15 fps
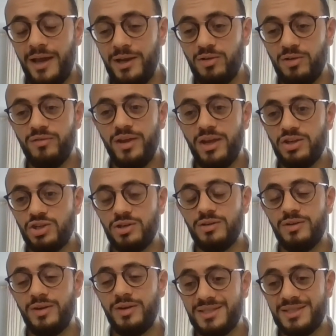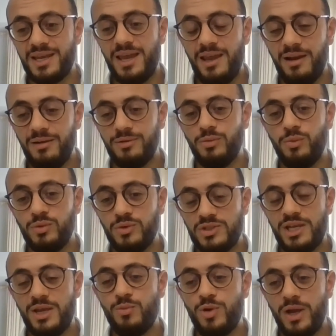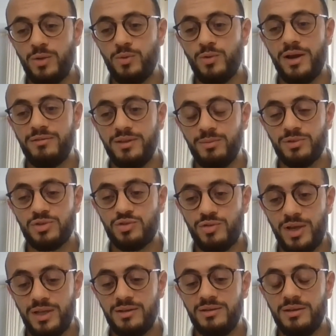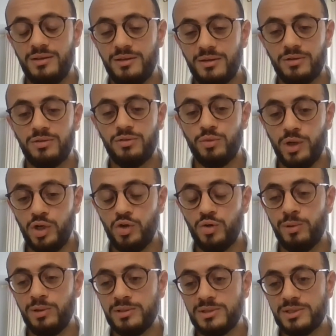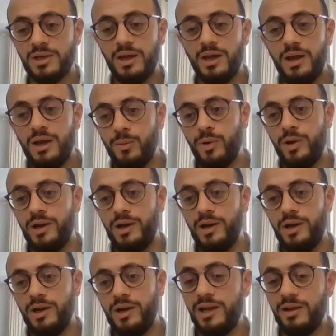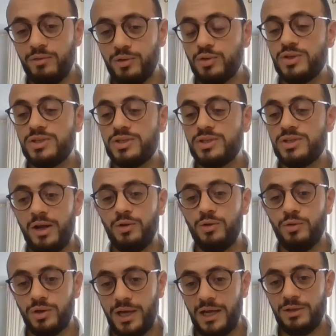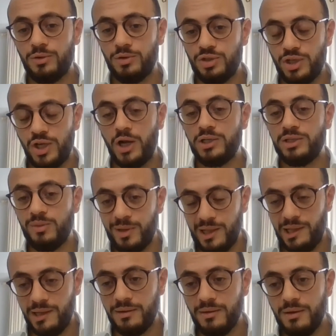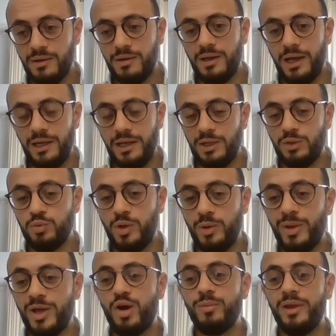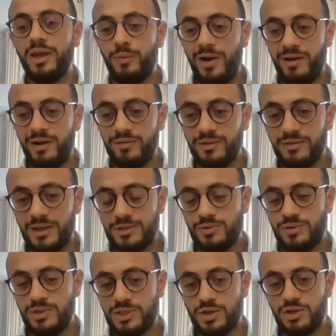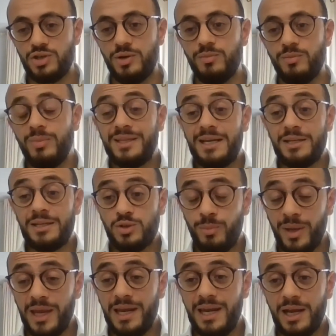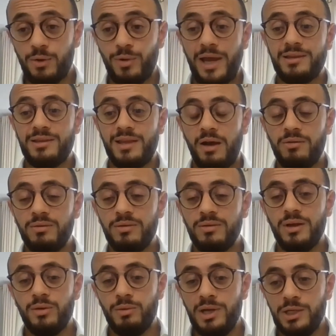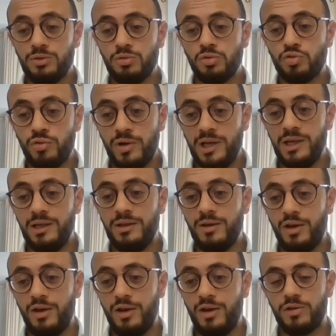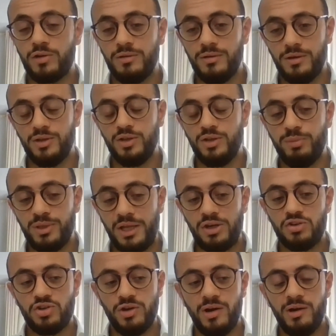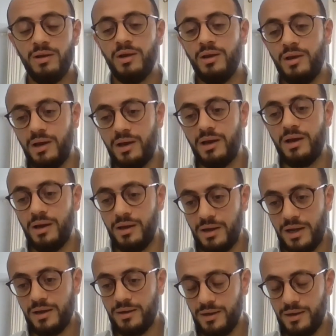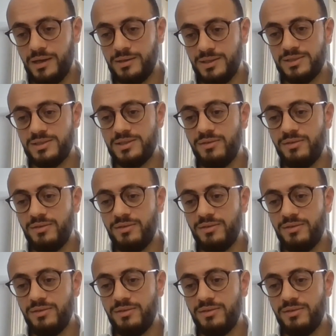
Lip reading: innovation and scale, in the same way we have demonstrated it on the renewables, will deliver the same value on hydrogen ultimately. And it will become irrelevant as a discussion. But as the beginning right now, really to truly unlock the potential, it is